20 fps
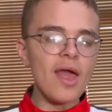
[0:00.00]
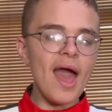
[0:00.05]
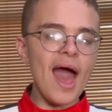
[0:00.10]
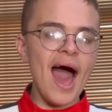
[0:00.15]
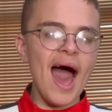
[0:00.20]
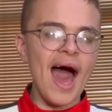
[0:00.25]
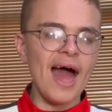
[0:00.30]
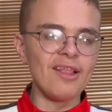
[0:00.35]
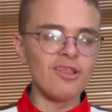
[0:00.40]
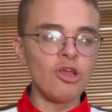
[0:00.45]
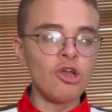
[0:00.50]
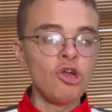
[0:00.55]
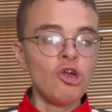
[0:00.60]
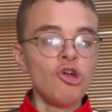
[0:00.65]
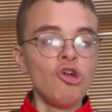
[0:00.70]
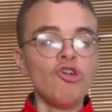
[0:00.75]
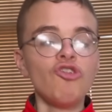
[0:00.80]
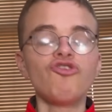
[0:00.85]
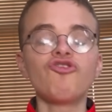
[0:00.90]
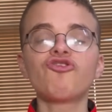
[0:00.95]
And
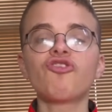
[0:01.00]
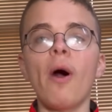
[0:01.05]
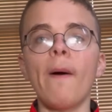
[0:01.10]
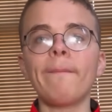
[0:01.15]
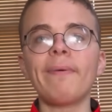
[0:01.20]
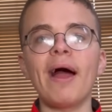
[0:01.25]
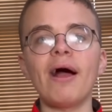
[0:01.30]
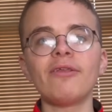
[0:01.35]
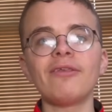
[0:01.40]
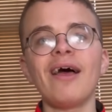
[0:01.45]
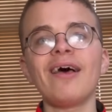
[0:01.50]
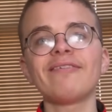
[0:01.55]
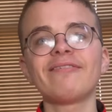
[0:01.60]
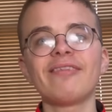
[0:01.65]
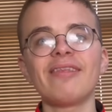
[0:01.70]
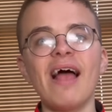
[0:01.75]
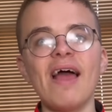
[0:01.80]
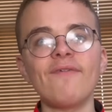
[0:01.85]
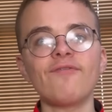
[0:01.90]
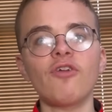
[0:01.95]
Scott Brown has
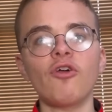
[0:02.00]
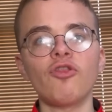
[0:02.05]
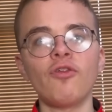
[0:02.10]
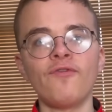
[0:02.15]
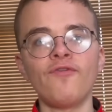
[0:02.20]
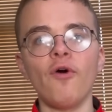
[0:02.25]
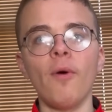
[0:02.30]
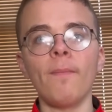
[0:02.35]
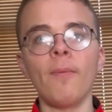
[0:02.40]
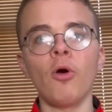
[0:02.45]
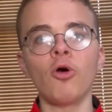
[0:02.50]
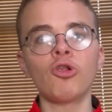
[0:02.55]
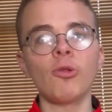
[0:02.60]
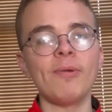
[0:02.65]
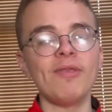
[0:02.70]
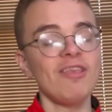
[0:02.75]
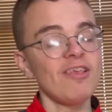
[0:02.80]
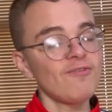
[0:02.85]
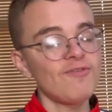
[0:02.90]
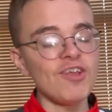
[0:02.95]
left the football club.
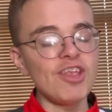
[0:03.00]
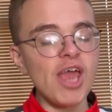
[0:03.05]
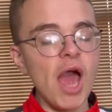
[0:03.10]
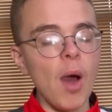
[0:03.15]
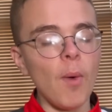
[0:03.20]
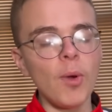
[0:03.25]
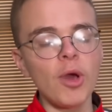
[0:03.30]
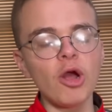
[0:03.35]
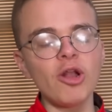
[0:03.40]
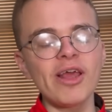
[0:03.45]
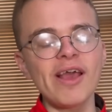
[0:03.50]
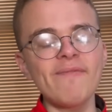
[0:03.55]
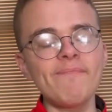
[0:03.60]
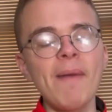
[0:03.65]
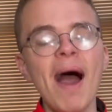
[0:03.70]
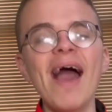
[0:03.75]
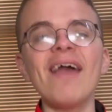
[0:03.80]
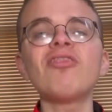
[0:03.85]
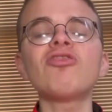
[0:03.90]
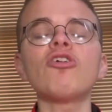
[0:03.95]
In this video, we're going to give
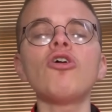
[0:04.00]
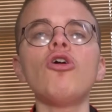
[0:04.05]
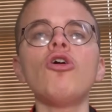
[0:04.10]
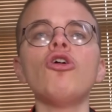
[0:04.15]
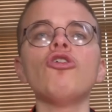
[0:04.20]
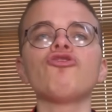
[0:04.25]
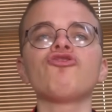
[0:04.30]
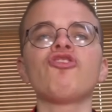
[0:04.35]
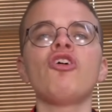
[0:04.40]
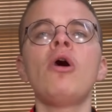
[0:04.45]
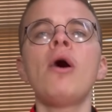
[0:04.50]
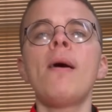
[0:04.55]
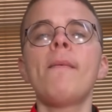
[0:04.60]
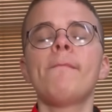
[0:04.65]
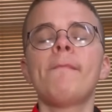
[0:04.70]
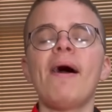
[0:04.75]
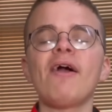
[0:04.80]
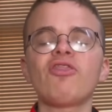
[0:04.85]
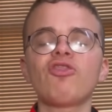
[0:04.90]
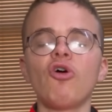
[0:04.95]
my thoughts,
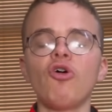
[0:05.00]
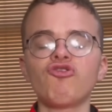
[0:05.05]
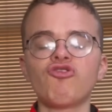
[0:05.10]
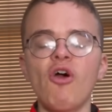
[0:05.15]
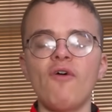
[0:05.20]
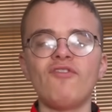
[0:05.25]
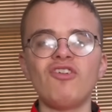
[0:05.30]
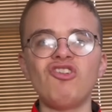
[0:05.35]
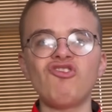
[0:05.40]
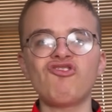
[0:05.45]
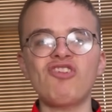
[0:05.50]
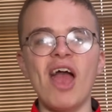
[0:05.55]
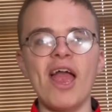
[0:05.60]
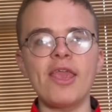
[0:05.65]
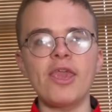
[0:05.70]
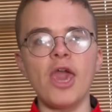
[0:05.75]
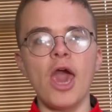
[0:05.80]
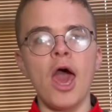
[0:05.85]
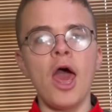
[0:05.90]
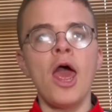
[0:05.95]
my thoughts over his
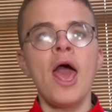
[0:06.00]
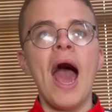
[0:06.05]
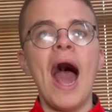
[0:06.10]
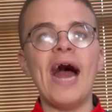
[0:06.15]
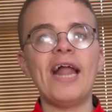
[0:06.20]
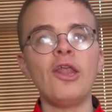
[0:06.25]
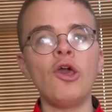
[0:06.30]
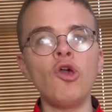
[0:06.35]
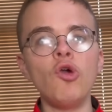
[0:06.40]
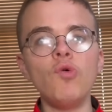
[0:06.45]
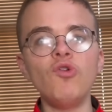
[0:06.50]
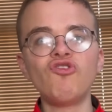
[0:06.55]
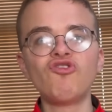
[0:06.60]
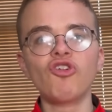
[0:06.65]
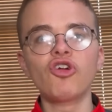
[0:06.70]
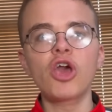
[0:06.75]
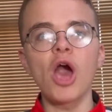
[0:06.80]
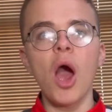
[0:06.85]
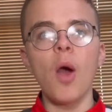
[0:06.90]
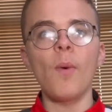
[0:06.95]
tenure and who we
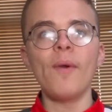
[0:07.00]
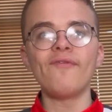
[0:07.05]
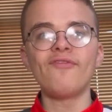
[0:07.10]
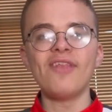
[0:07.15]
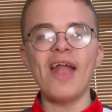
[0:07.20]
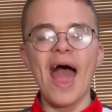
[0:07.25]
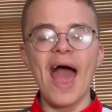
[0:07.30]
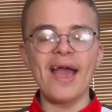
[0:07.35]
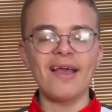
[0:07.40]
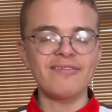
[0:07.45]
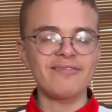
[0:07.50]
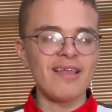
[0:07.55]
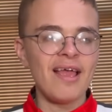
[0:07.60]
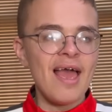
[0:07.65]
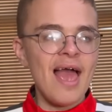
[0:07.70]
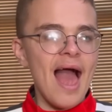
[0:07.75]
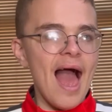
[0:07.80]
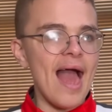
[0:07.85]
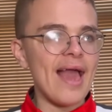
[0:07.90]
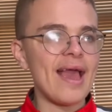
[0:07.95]
should go with next.
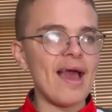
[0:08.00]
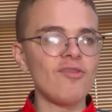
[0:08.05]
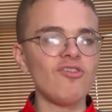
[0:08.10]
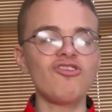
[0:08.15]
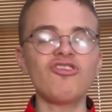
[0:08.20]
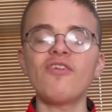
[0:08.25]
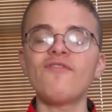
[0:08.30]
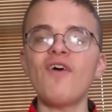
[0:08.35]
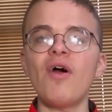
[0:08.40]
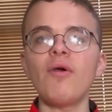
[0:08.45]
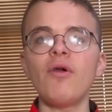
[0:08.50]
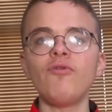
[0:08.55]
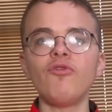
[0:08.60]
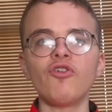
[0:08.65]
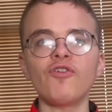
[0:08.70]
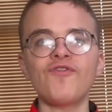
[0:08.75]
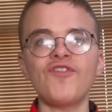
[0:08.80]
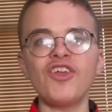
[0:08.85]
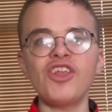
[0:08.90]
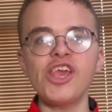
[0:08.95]
Again, this is a very
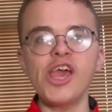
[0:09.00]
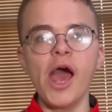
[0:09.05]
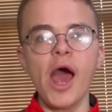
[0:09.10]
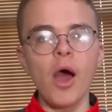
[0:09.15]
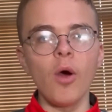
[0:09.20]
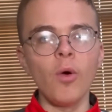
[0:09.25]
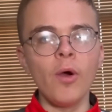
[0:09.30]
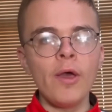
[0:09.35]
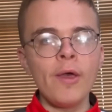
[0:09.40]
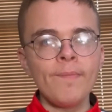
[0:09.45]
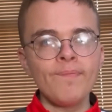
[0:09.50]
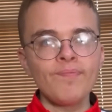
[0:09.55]
rushed video.